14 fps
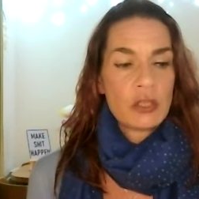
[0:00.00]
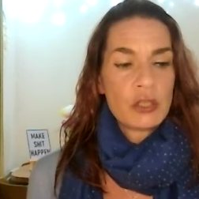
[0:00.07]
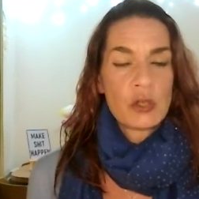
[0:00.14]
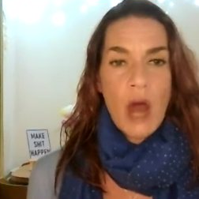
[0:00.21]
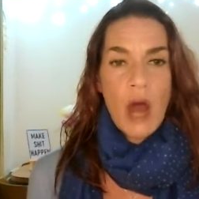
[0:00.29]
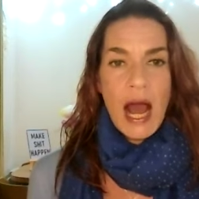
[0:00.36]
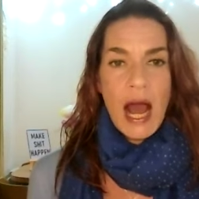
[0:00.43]

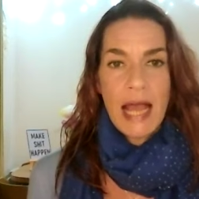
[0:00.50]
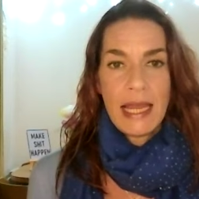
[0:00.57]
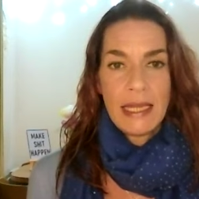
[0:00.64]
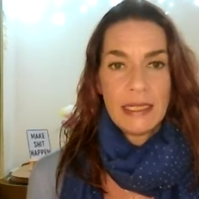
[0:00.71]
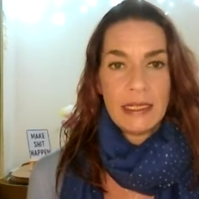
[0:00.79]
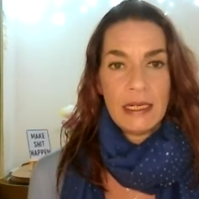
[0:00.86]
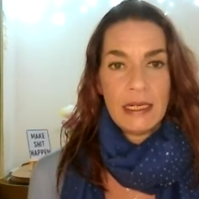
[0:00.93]
So
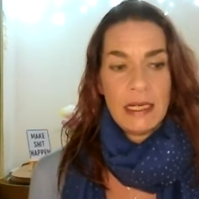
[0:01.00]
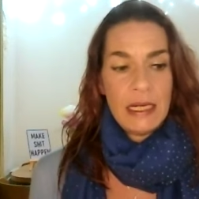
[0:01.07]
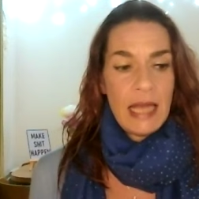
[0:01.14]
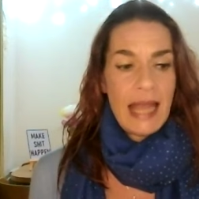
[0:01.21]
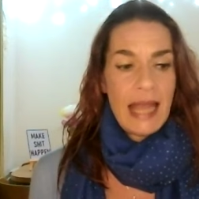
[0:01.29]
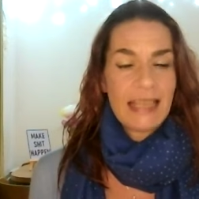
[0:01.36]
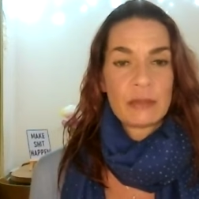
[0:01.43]
I
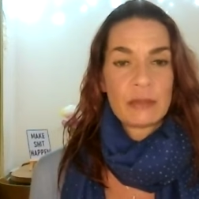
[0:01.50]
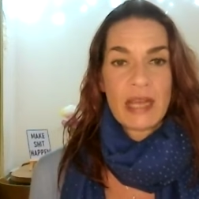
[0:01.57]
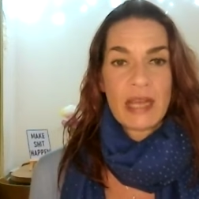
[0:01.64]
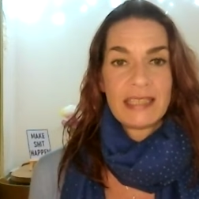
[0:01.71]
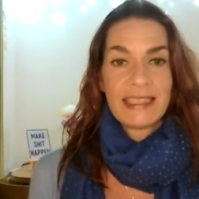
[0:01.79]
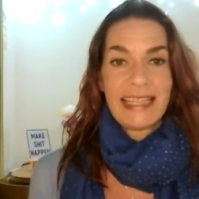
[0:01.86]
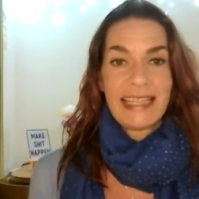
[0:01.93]

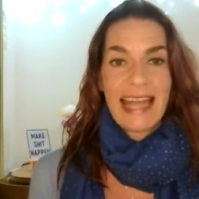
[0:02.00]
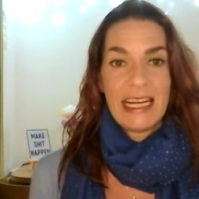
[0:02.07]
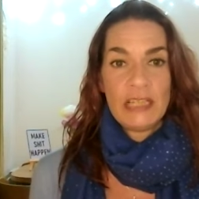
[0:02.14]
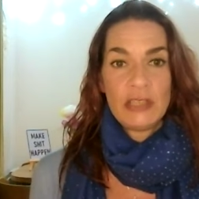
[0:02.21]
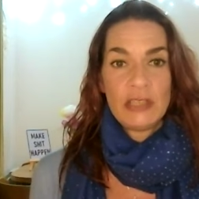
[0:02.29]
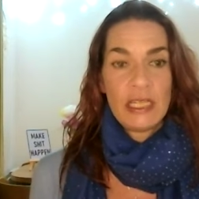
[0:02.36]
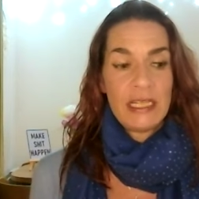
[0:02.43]
express the
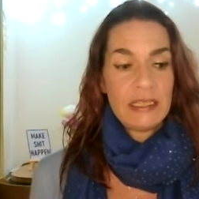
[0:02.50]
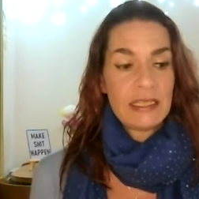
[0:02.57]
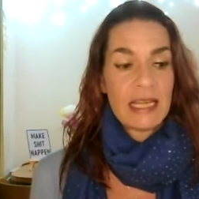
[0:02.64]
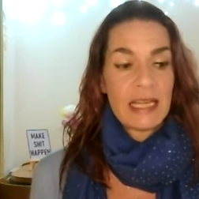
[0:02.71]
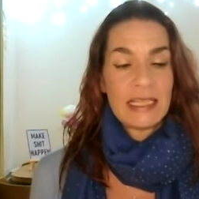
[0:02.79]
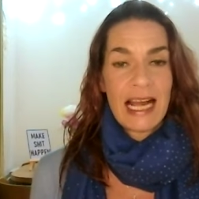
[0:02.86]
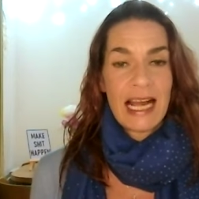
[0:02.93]

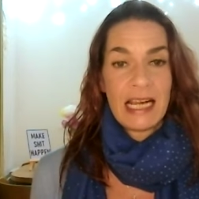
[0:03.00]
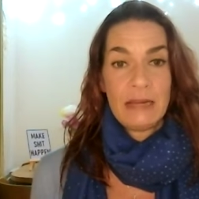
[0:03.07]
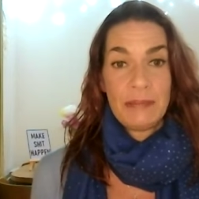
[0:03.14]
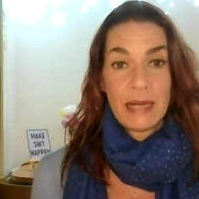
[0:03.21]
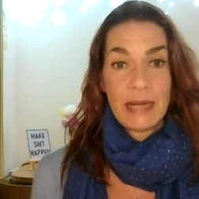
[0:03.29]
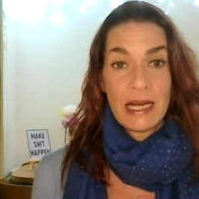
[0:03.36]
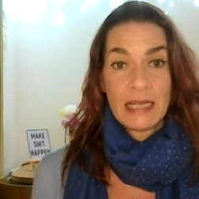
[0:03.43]
energies that
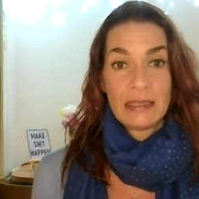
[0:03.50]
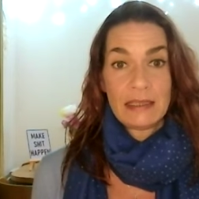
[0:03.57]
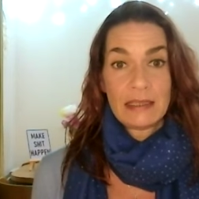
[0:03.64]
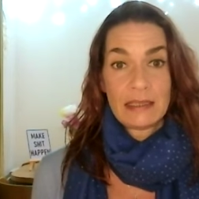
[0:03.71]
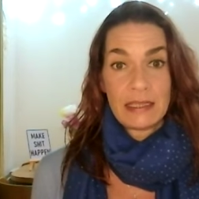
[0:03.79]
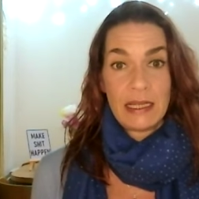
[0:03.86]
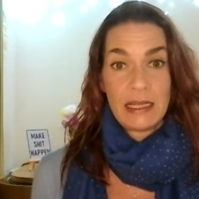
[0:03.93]
help
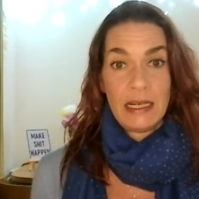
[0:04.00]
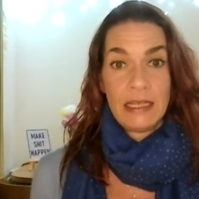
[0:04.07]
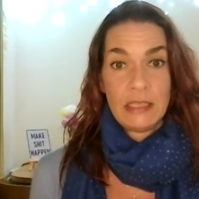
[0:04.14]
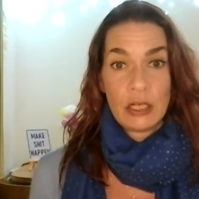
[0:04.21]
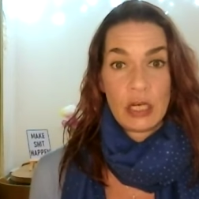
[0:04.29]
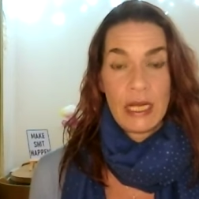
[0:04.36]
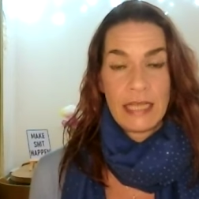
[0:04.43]
us,
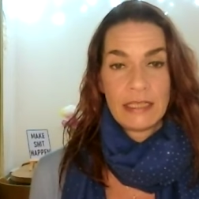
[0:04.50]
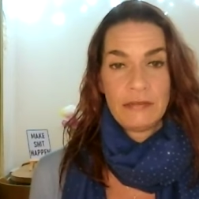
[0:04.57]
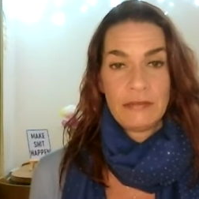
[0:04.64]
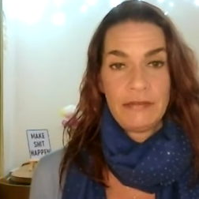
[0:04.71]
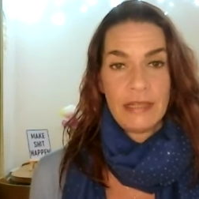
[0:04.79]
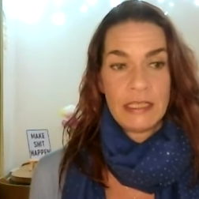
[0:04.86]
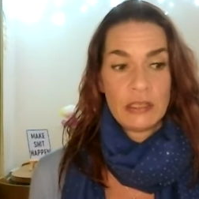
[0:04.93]
the
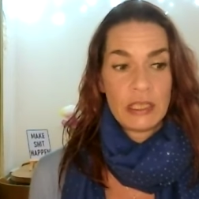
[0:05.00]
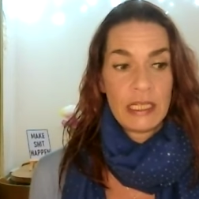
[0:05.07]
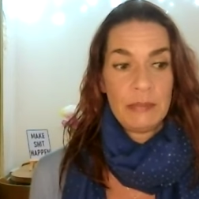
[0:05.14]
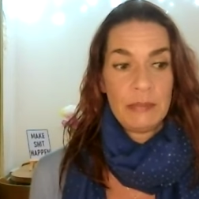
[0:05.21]
collective field, to